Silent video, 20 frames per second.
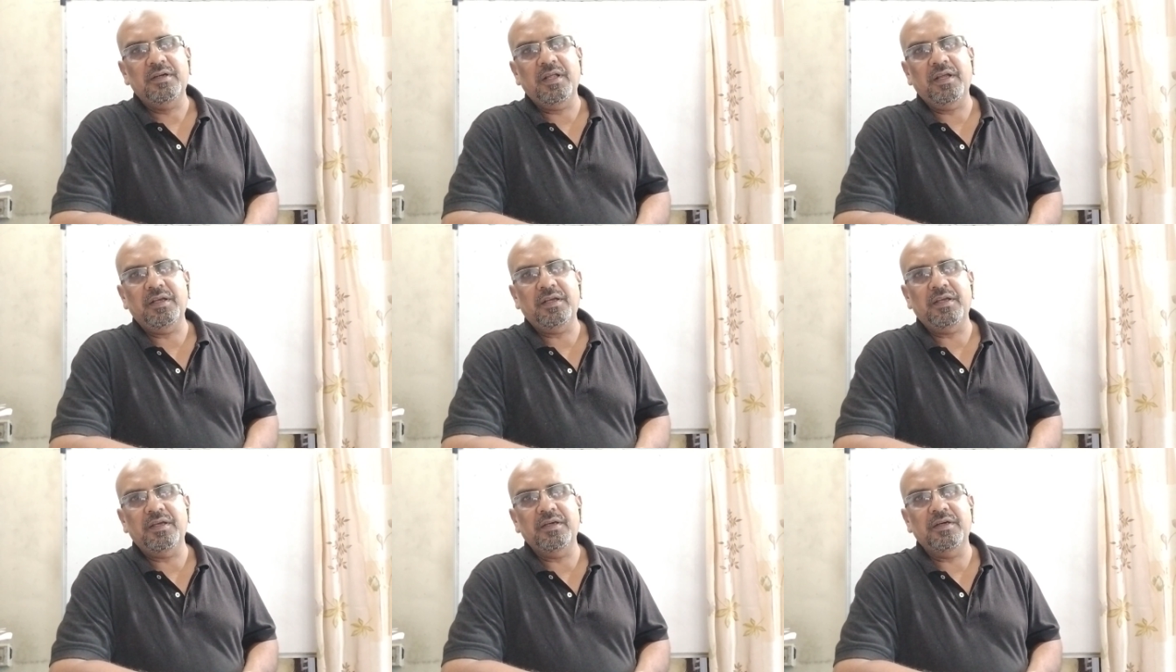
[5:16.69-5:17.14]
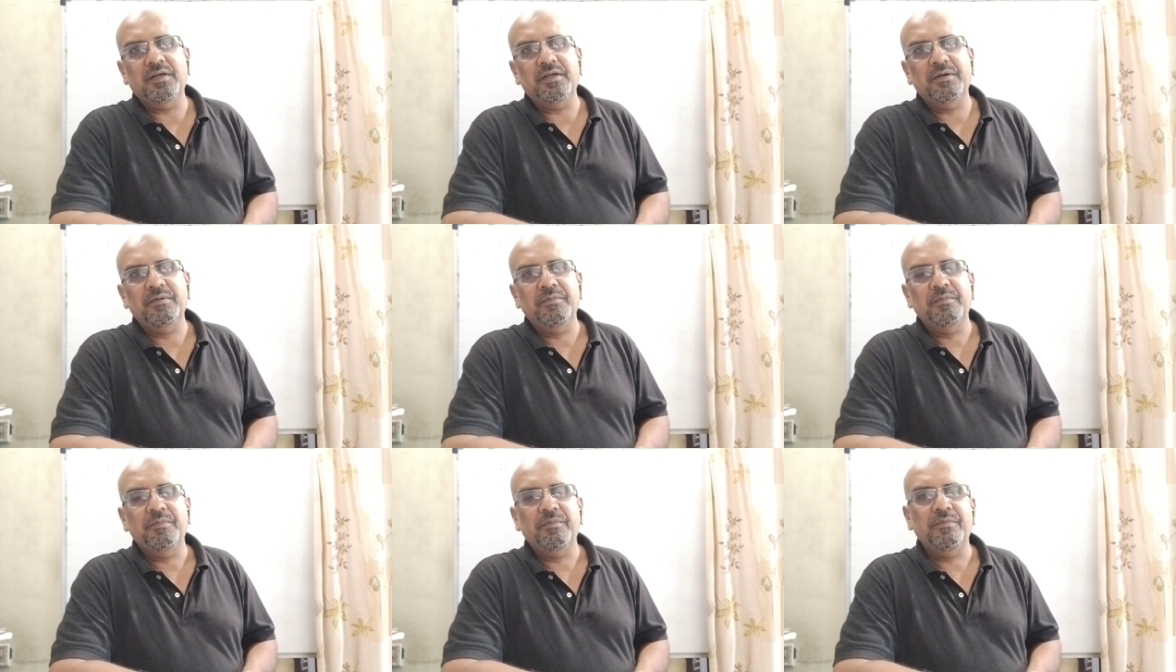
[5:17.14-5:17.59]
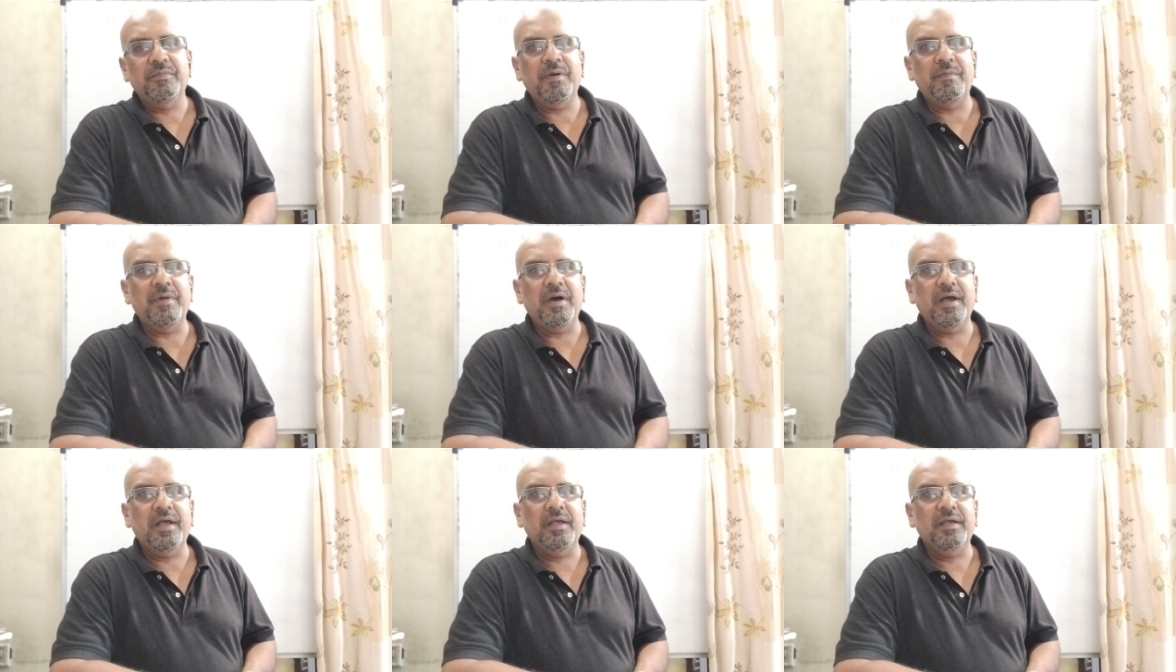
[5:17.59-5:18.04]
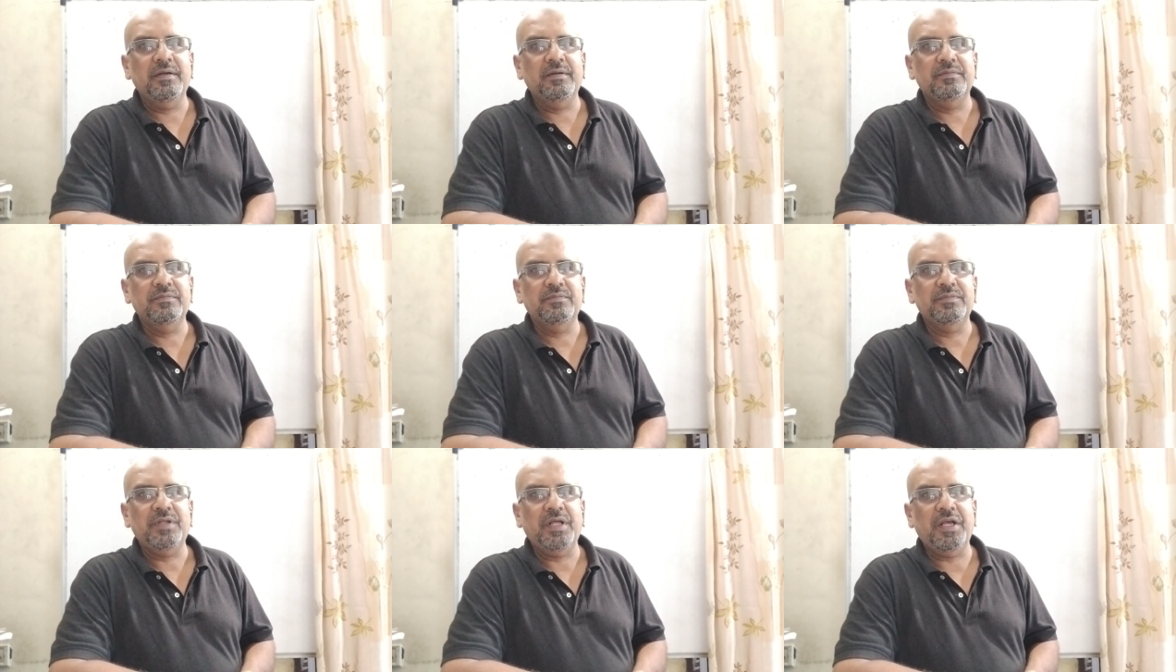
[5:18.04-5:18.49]
Take care. Bye-bye.
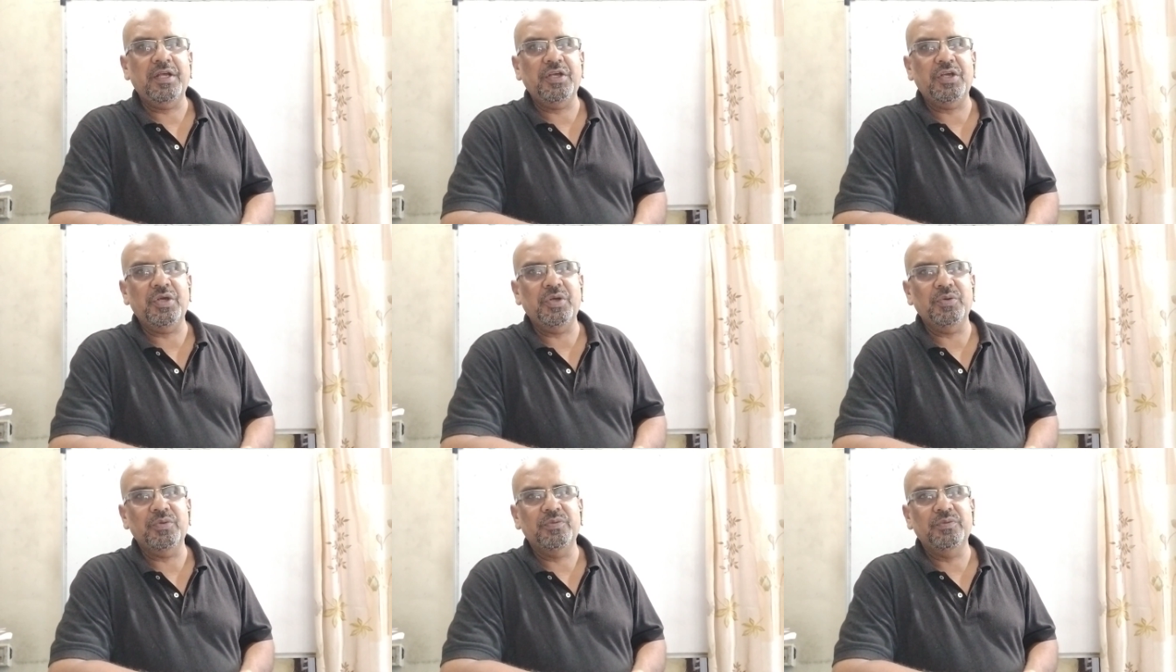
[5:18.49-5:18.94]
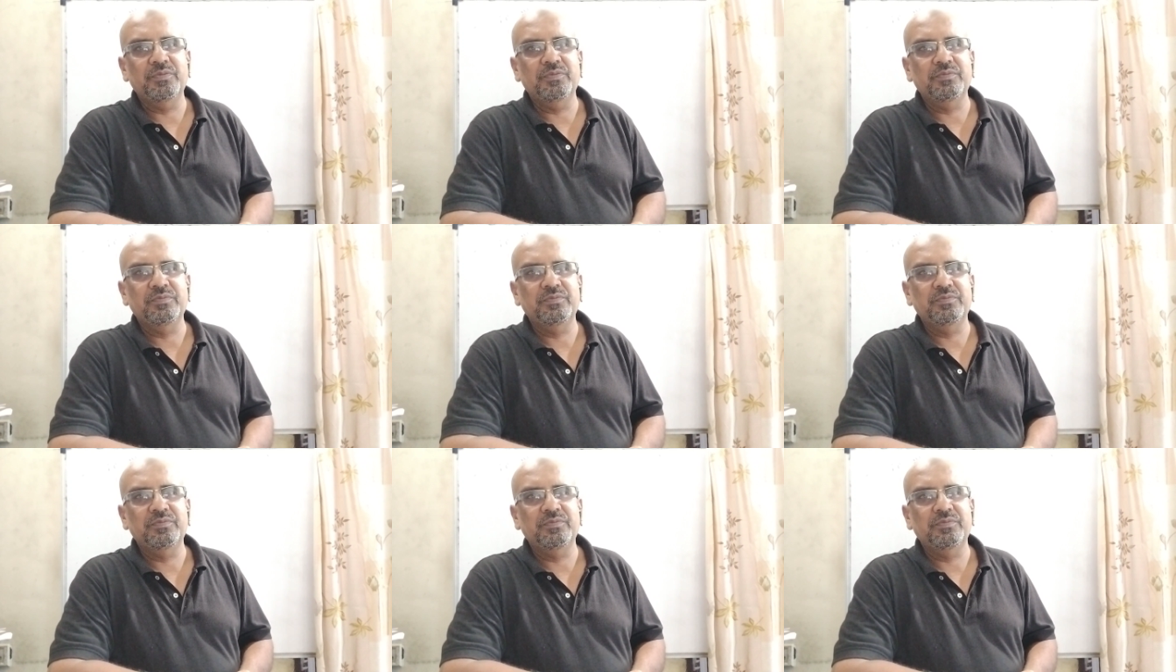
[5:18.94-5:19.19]
Thank you.